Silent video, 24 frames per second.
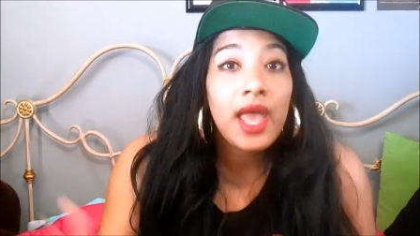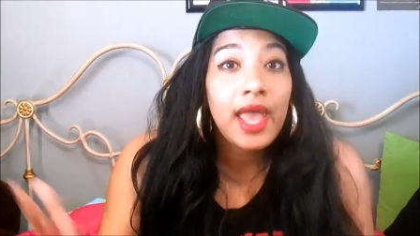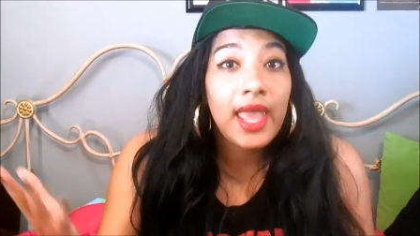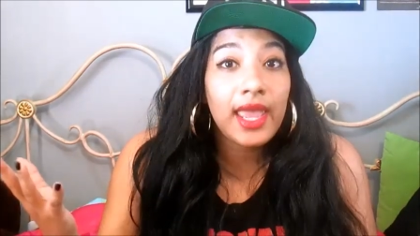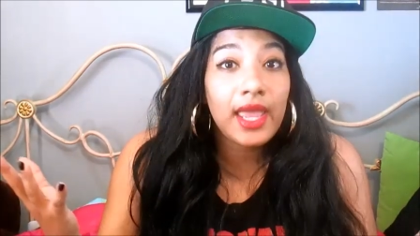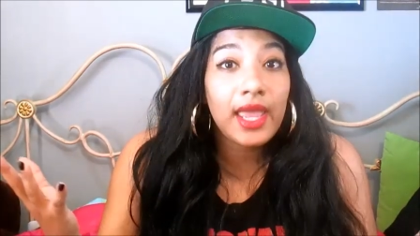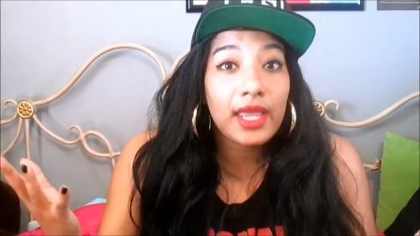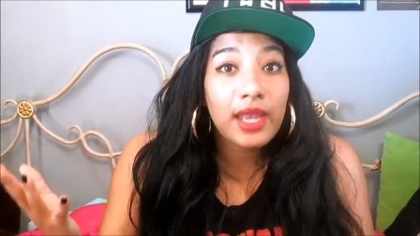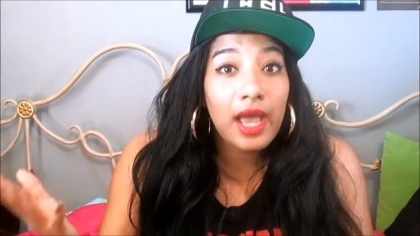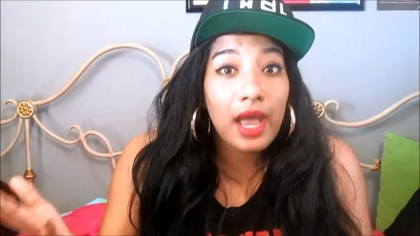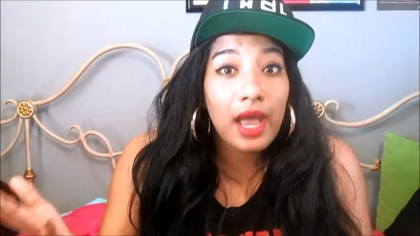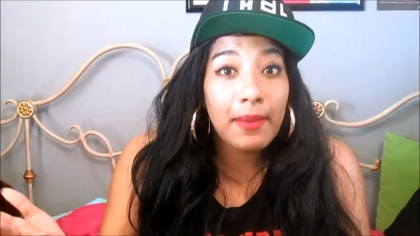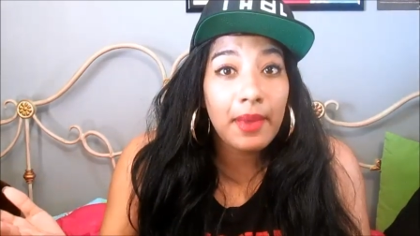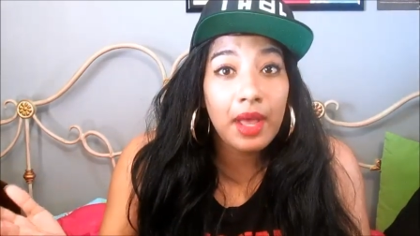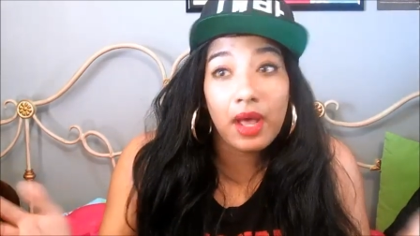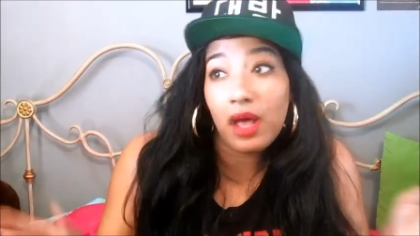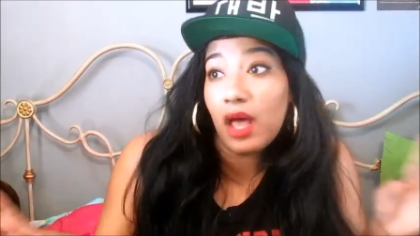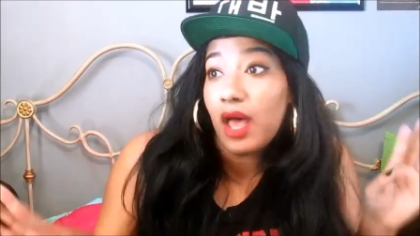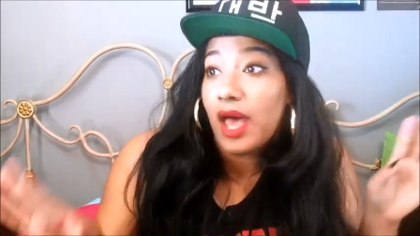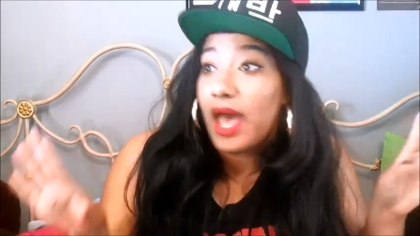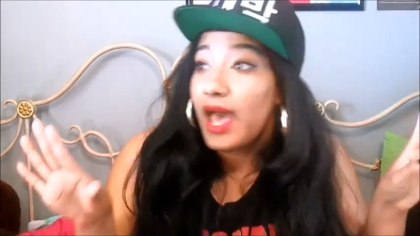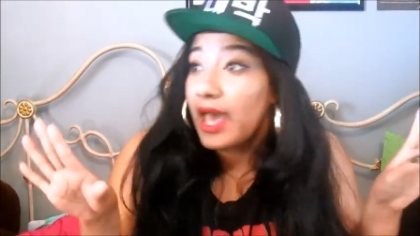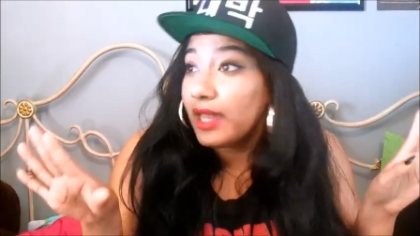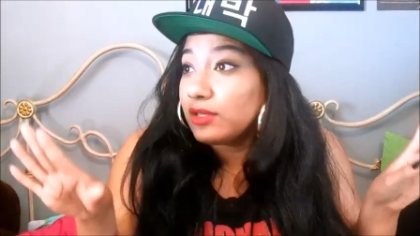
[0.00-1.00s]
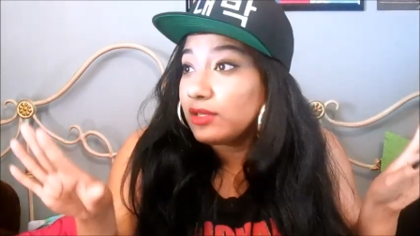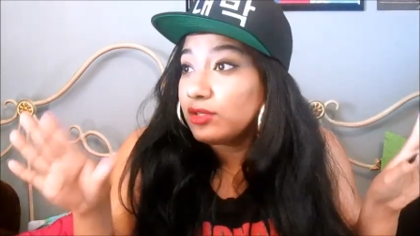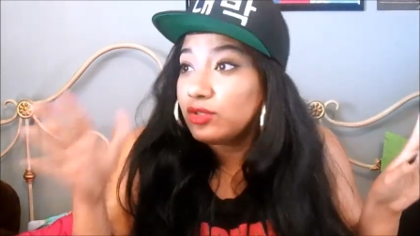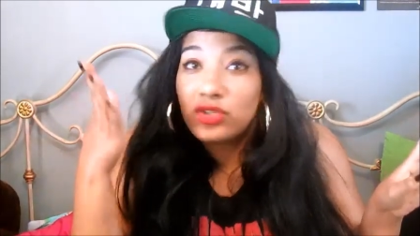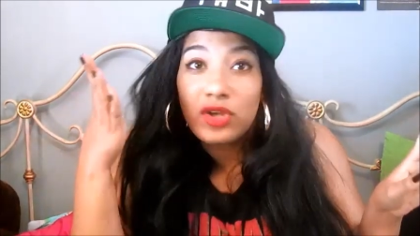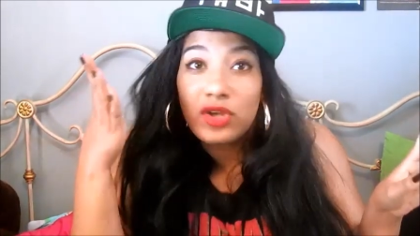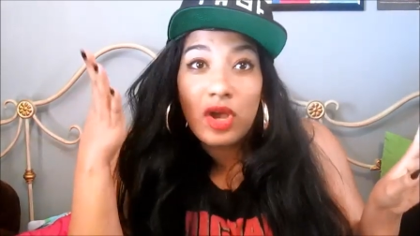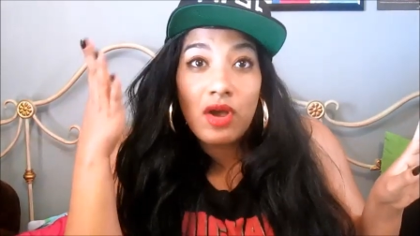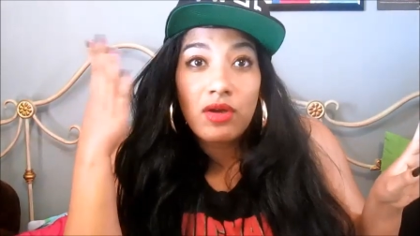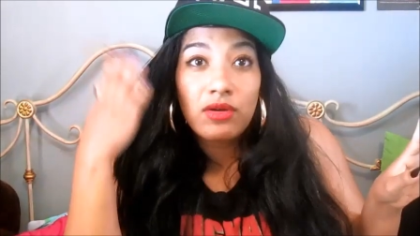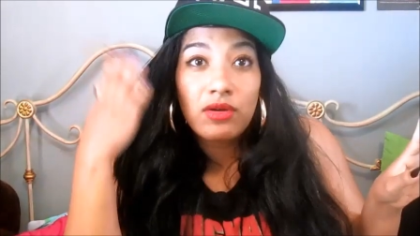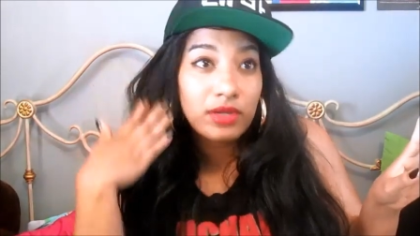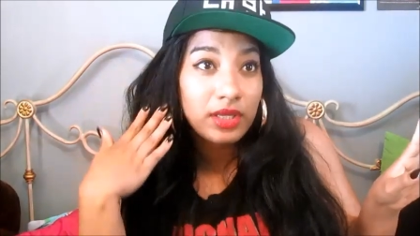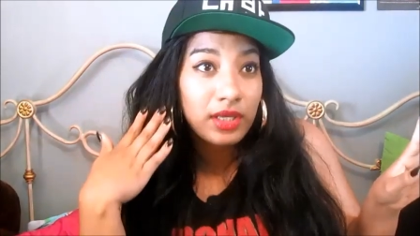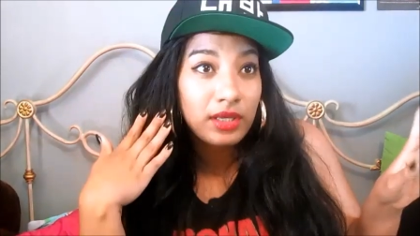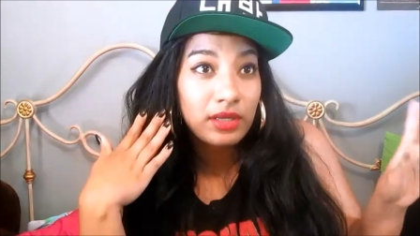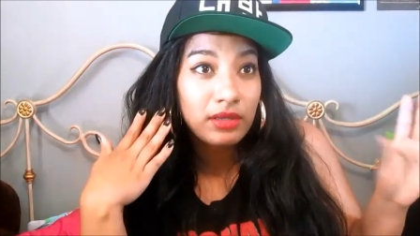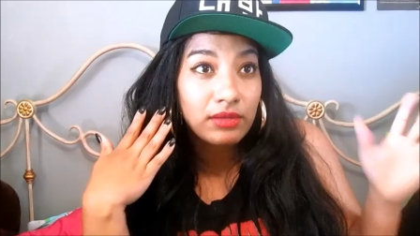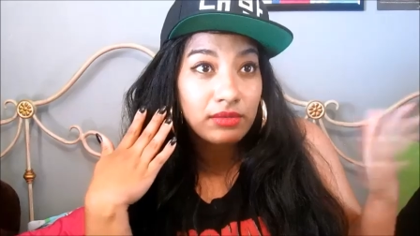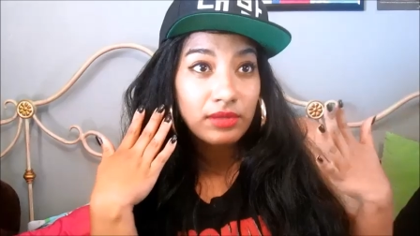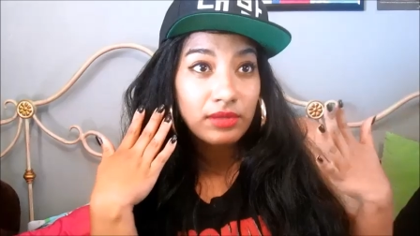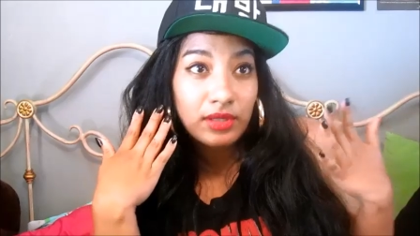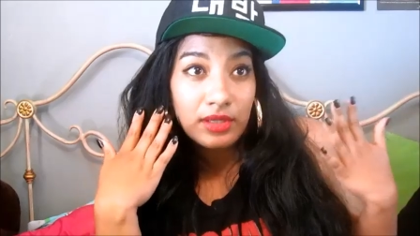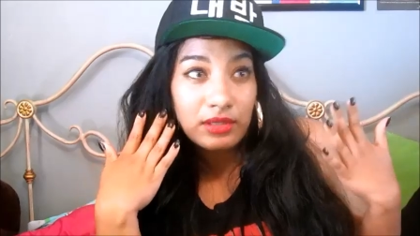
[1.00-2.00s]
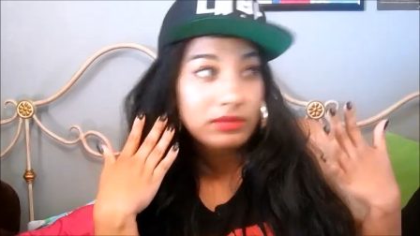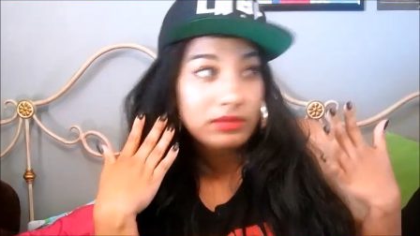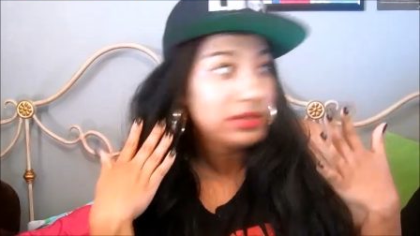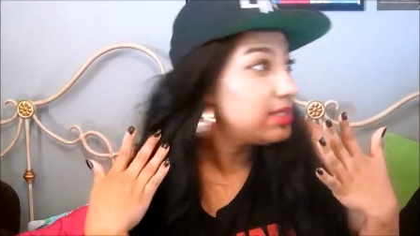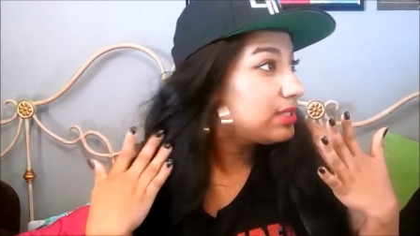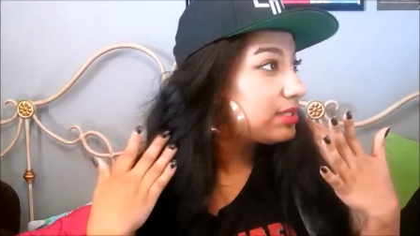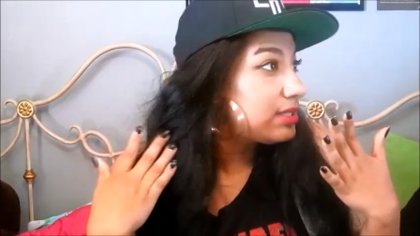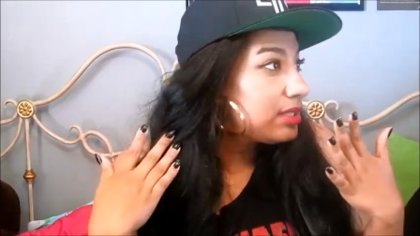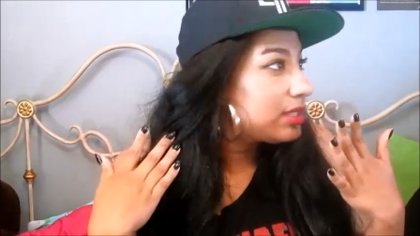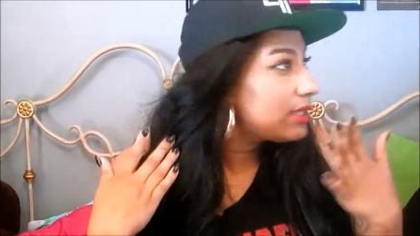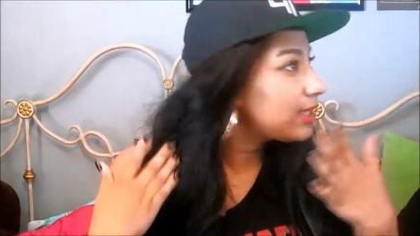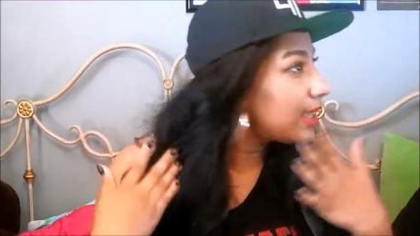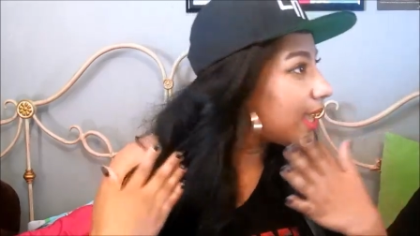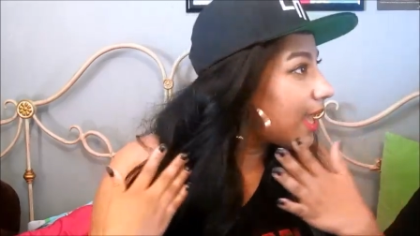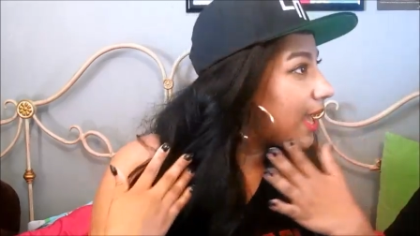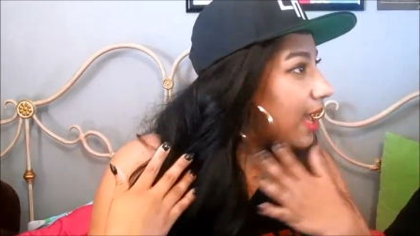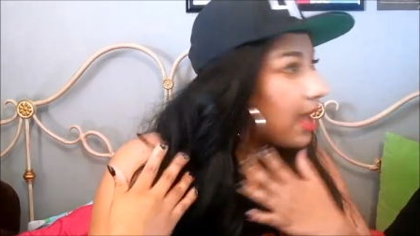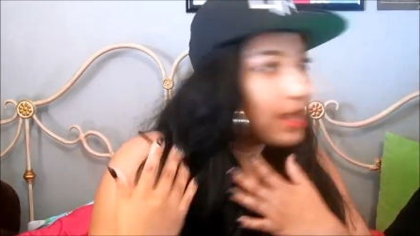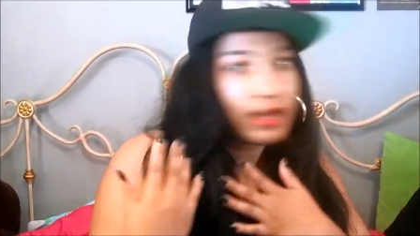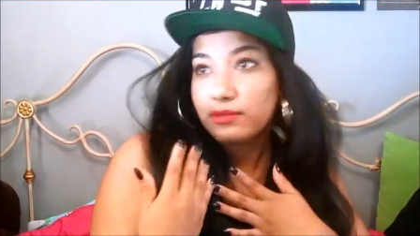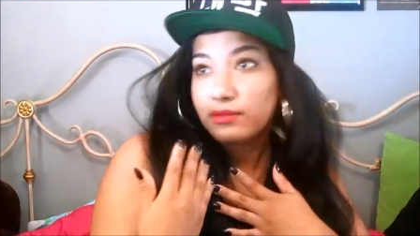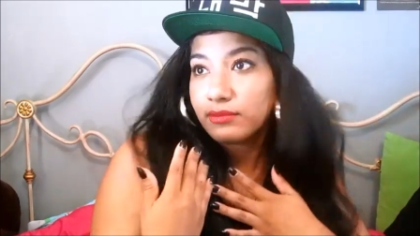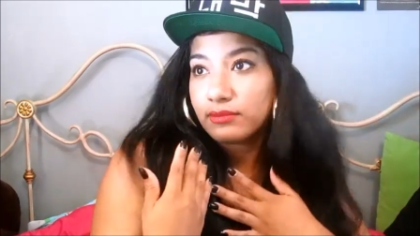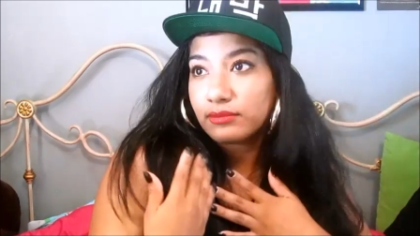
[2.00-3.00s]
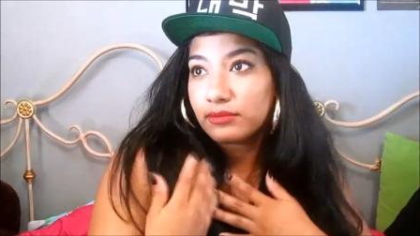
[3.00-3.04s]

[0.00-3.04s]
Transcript: and how about how to join you? Nissan got